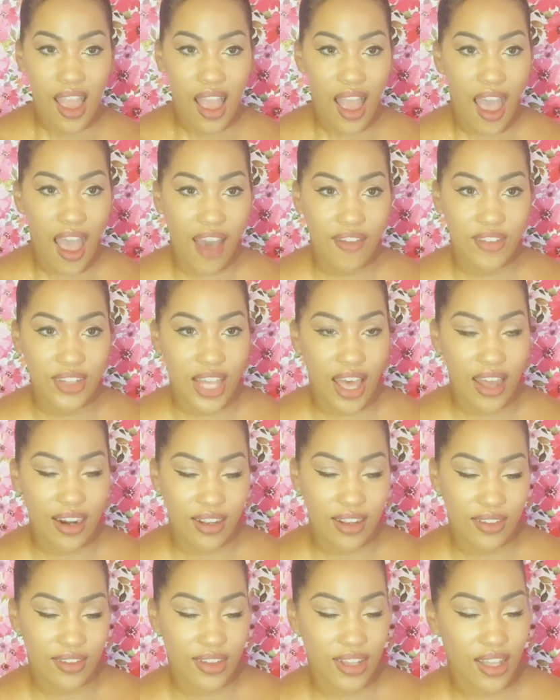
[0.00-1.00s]
I have a lot
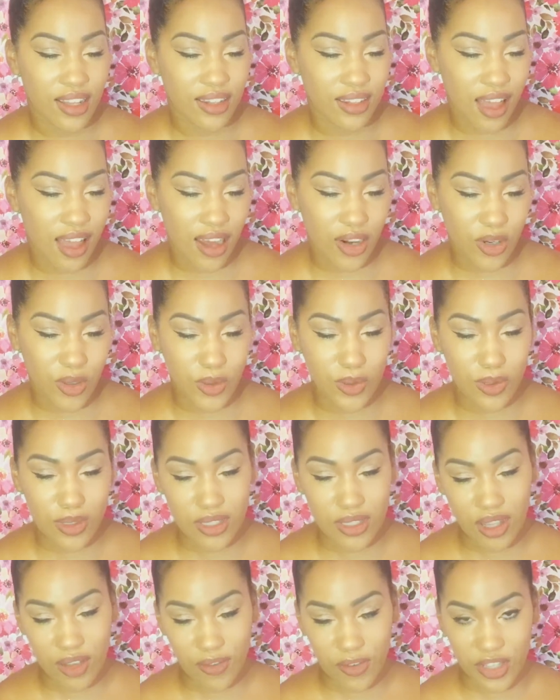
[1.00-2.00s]
of cool
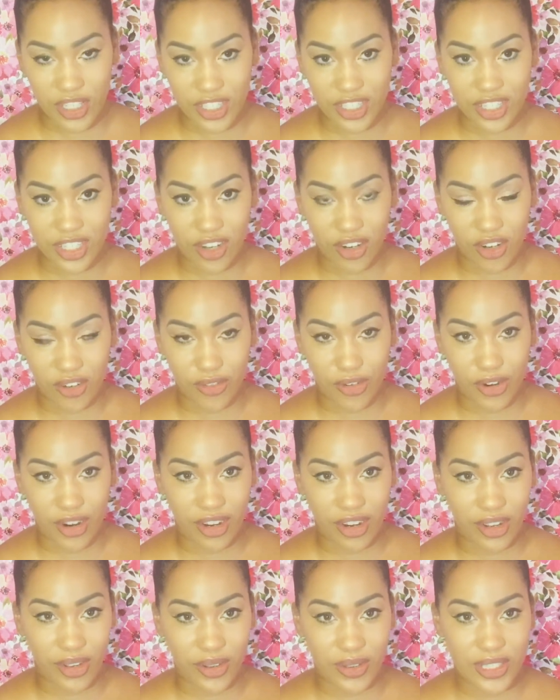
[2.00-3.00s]
stuff on this channel for
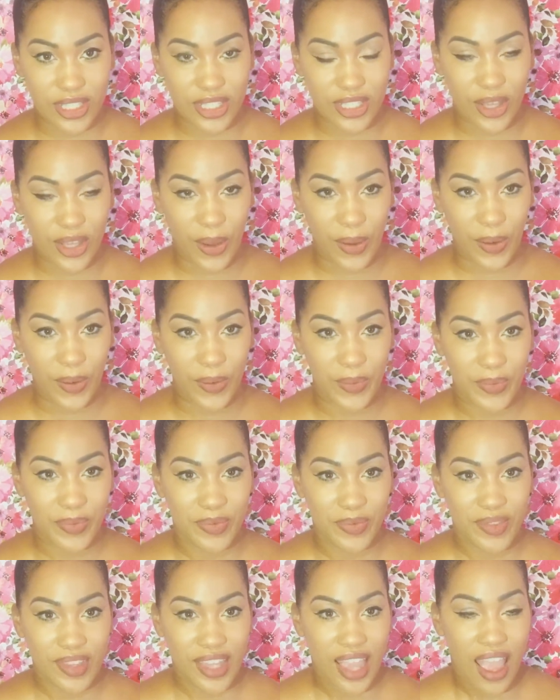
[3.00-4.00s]
you. So
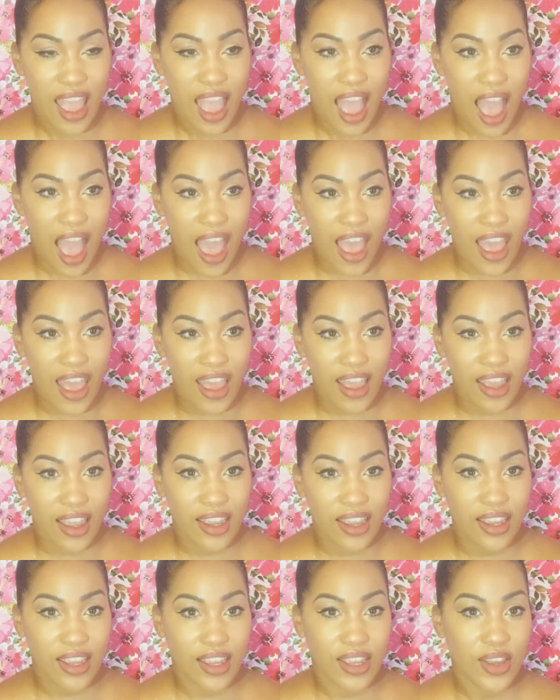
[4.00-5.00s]

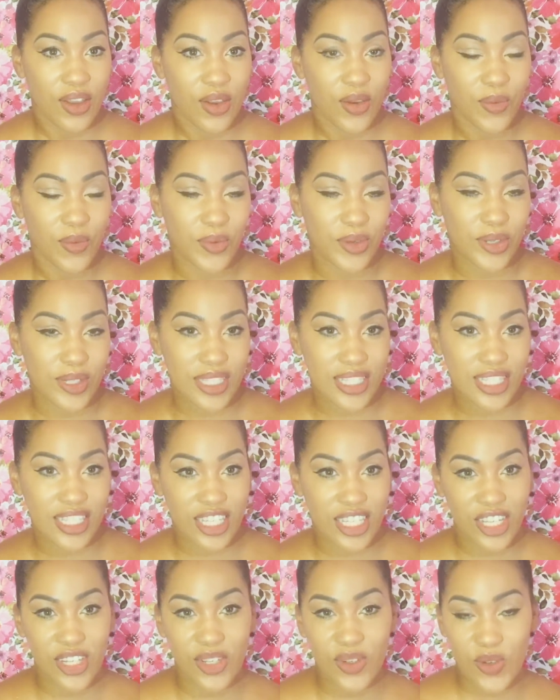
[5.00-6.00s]
I will
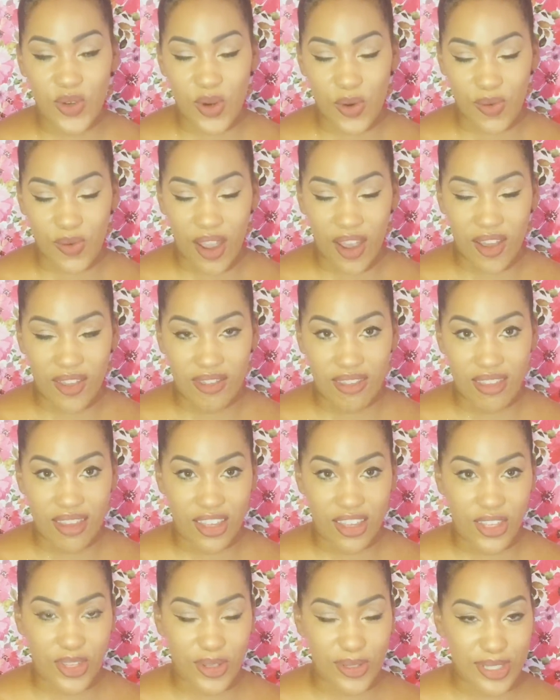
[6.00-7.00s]
see you around
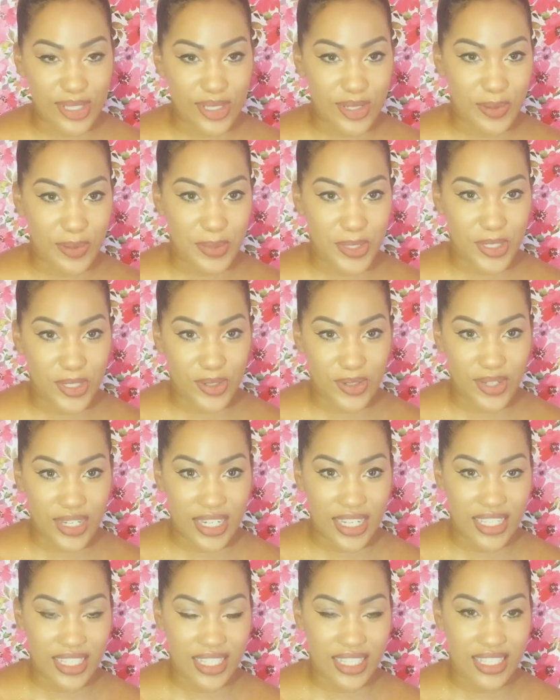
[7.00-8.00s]
the YouTube
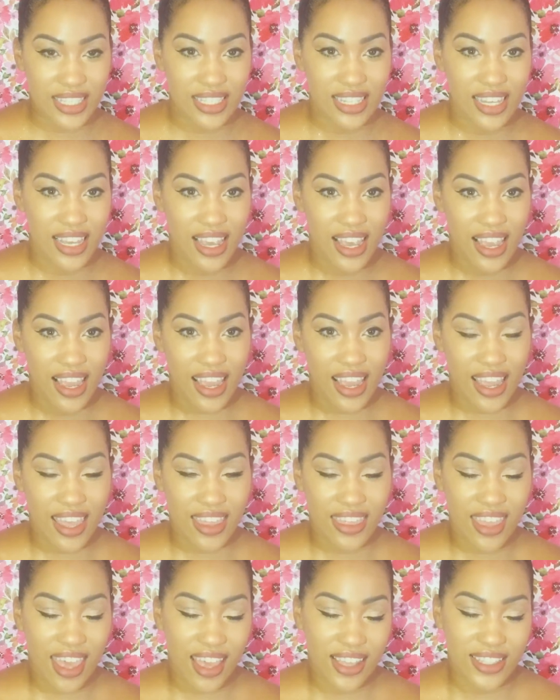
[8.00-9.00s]
streets.
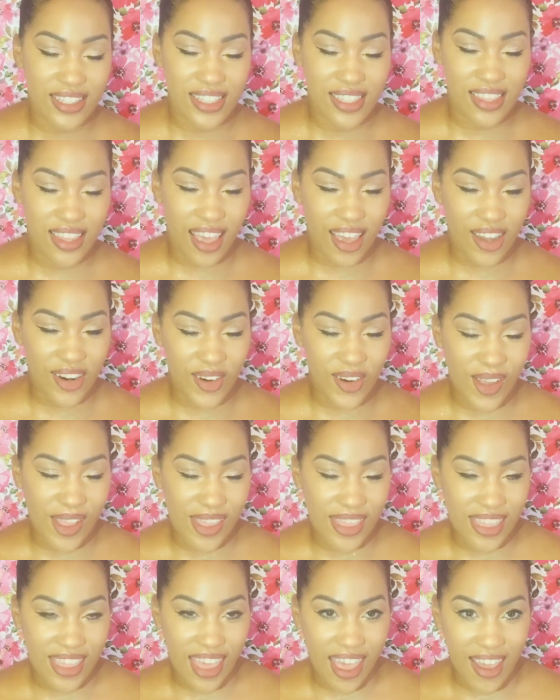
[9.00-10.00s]
And that's that
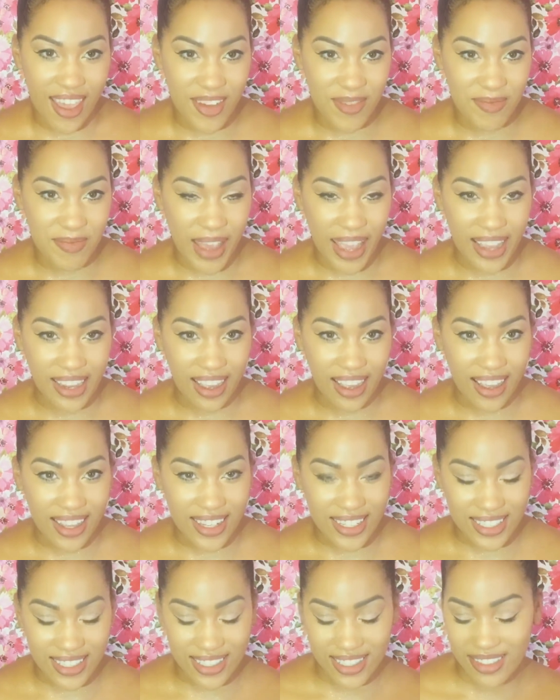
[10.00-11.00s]
on that. Bye
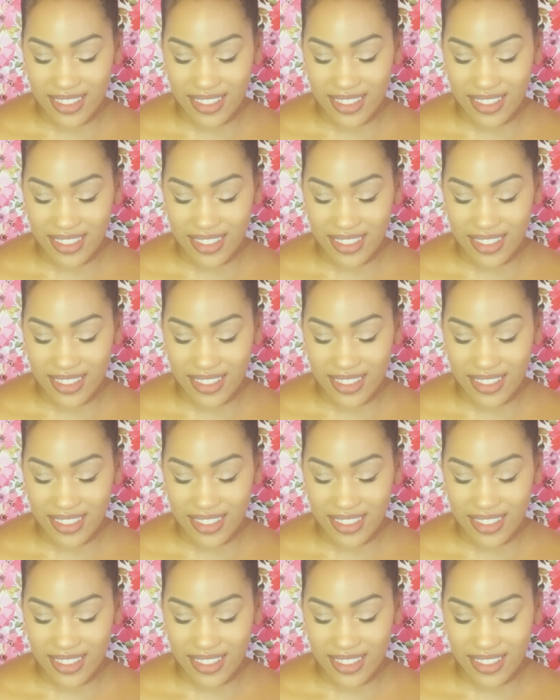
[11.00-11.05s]
guys.